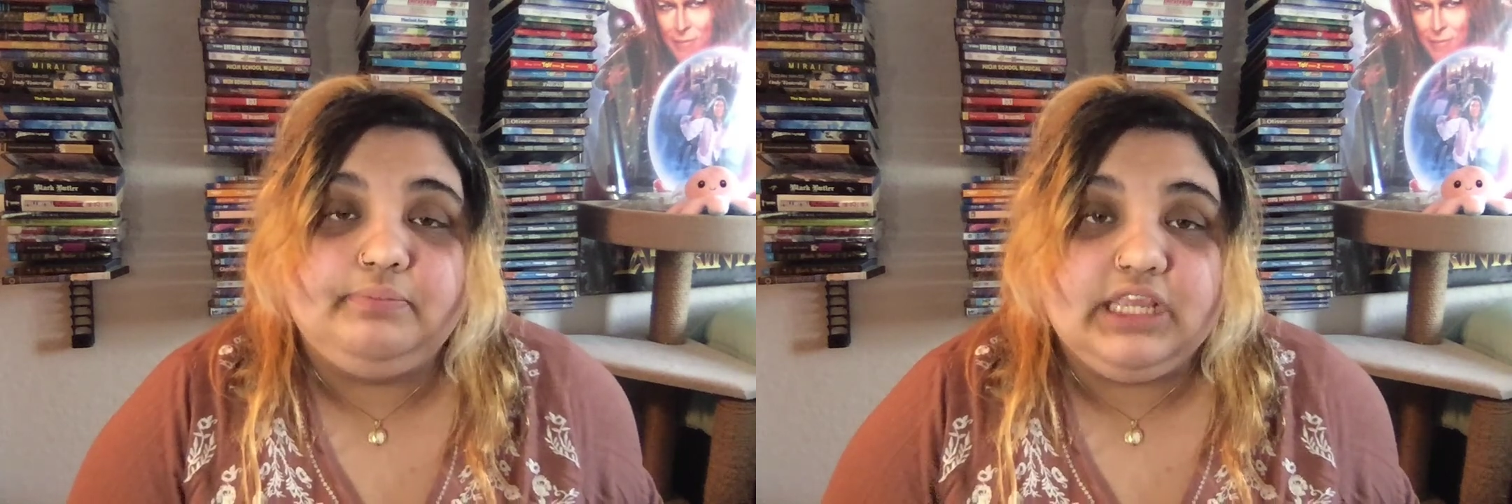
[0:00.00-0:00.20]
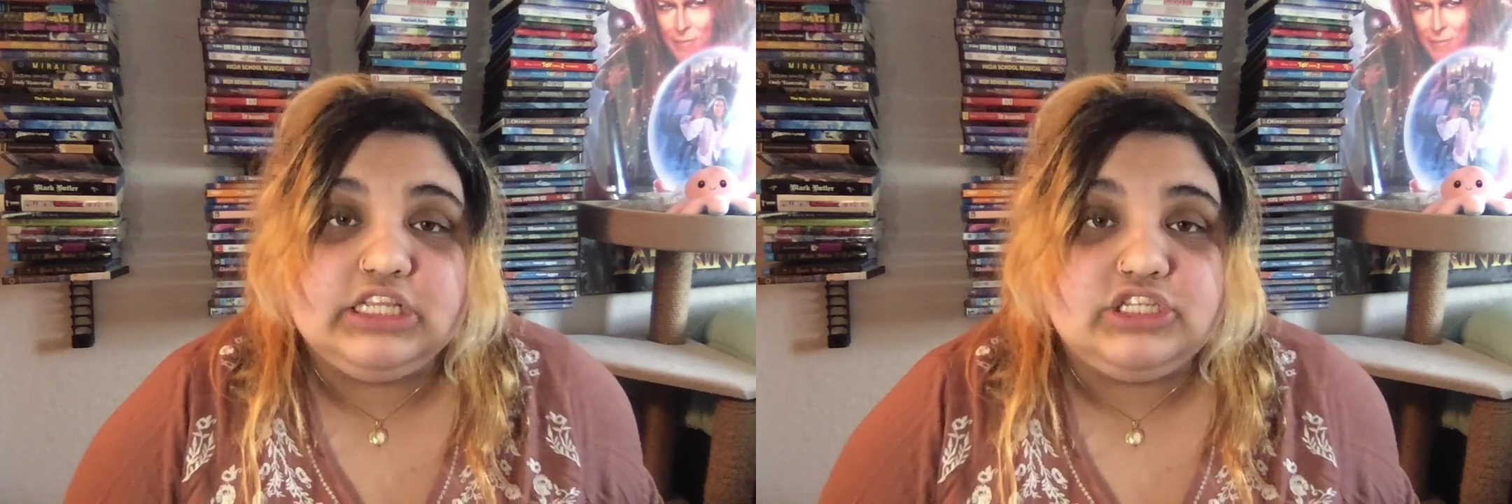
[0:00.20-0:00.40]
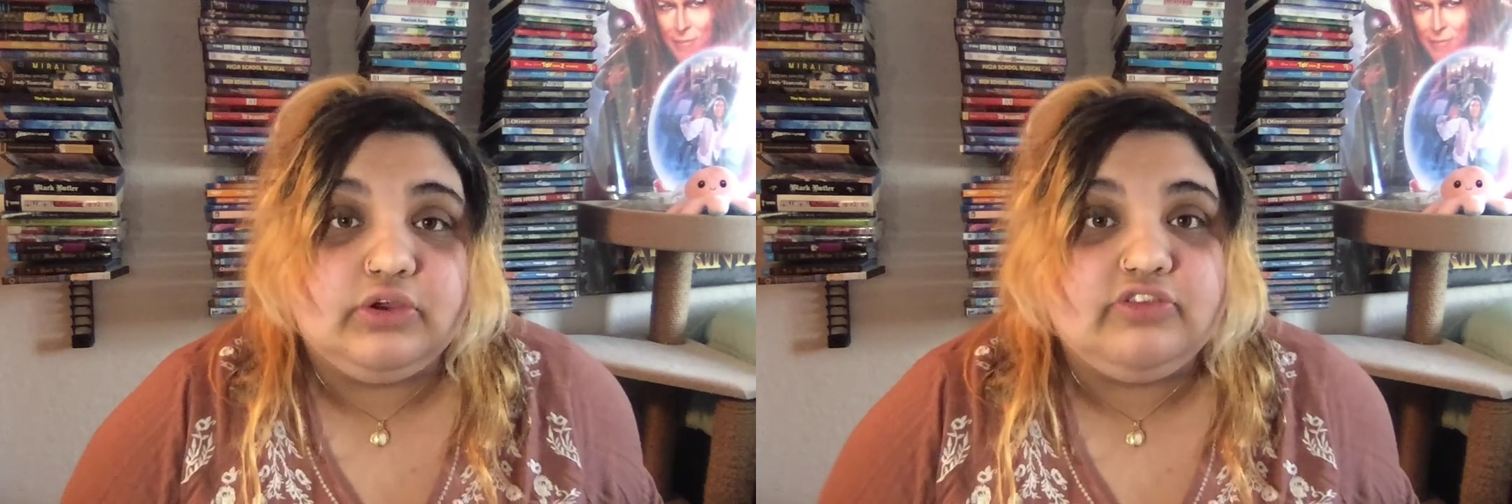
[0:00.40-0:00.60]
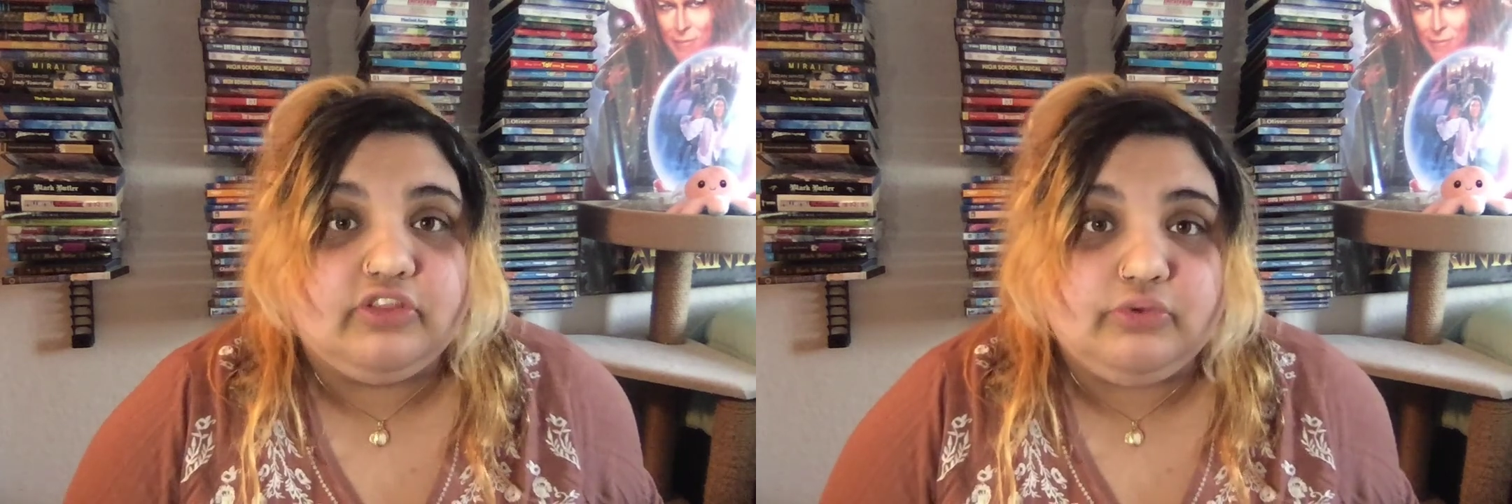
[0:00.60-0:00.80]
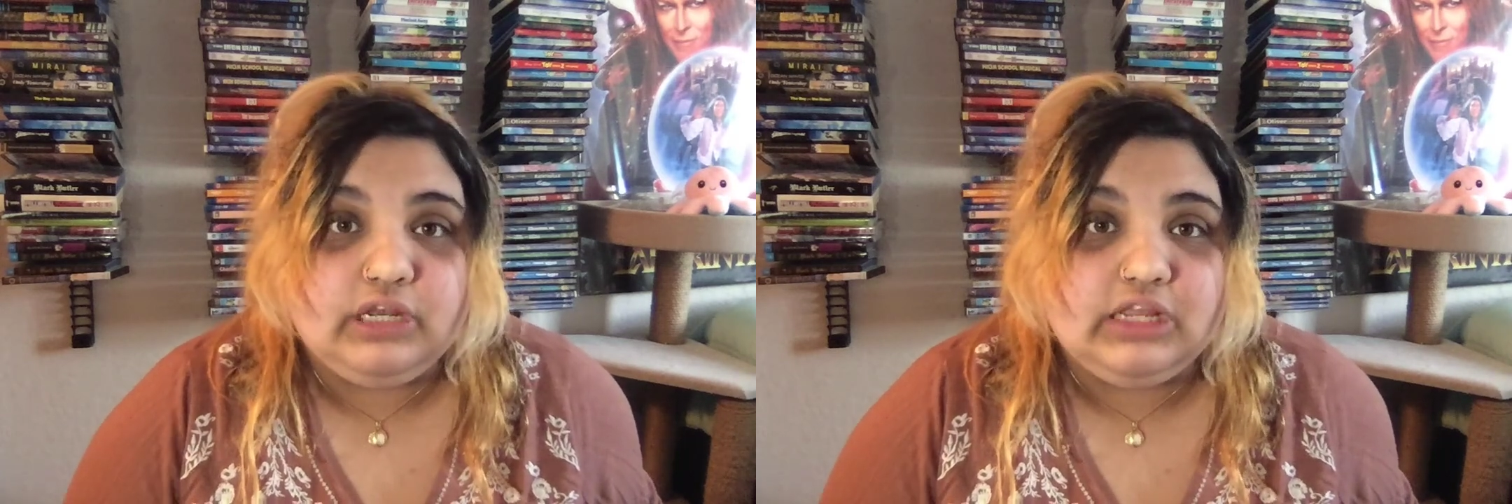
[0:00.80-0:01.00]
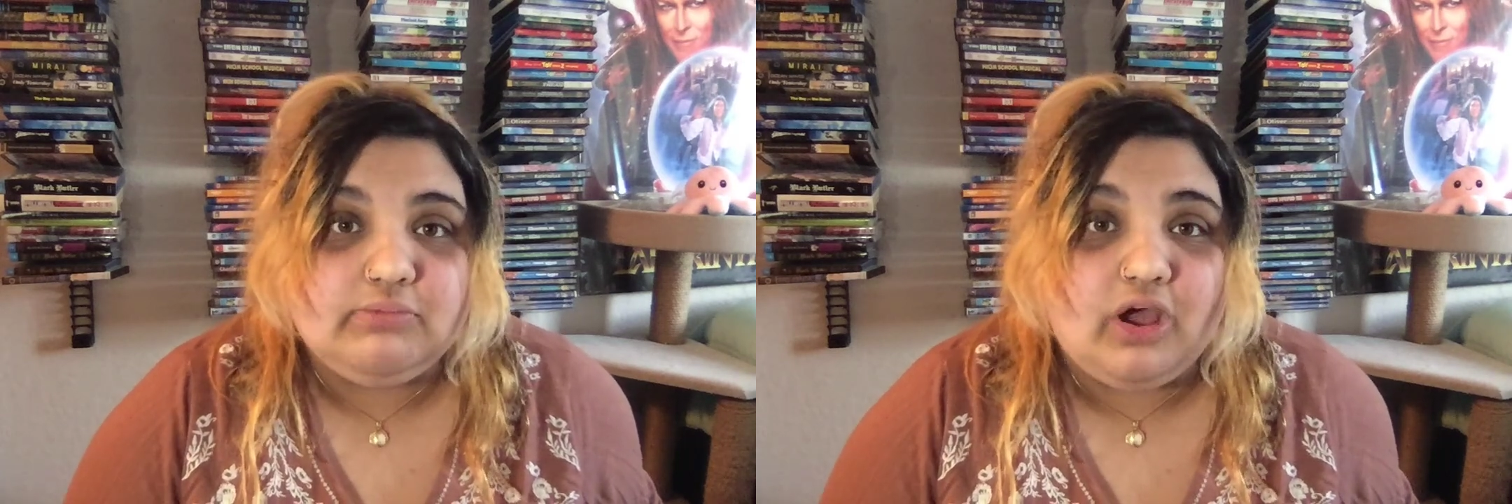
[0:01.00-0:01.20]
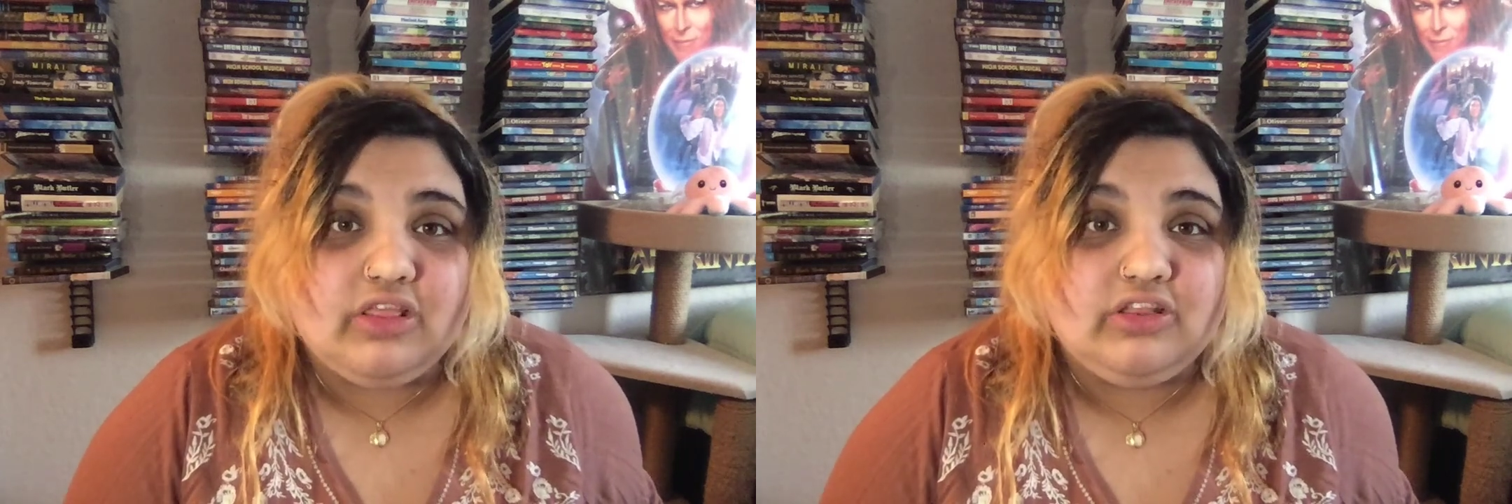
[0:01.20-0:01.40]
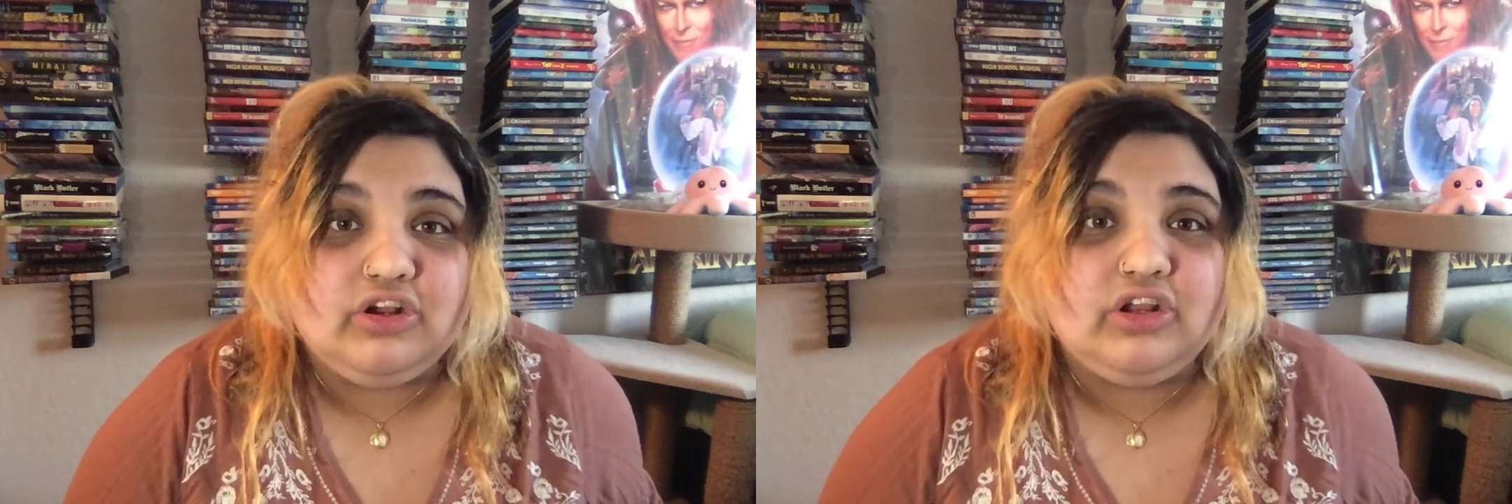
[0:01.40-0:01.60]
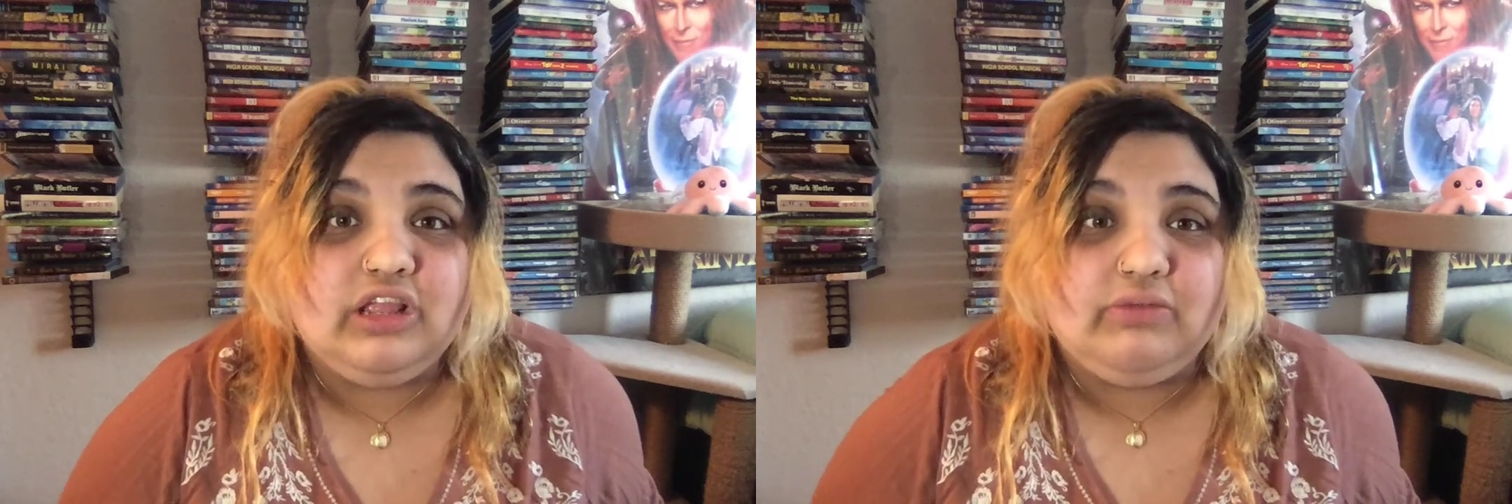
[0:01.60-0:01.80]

Being so as a 3D modeler